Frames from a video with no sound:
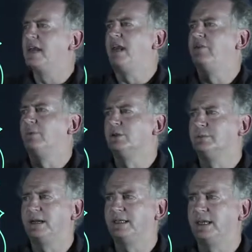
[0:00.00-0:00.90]
If we
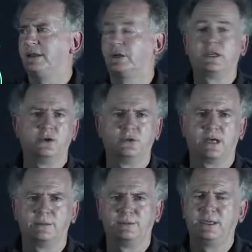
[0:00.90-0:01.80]
multiply together q
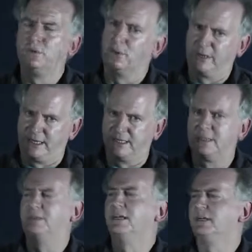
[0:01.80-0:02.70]
times p, we're going to get
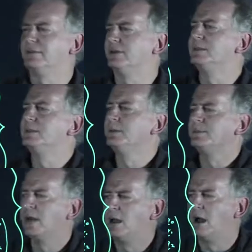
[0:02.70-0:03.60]
something different.
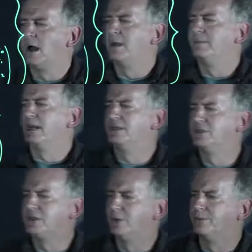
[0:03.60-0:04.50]
Um, and
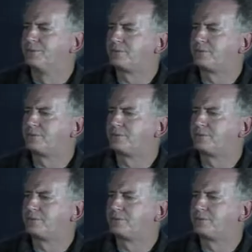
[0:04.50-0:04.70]
so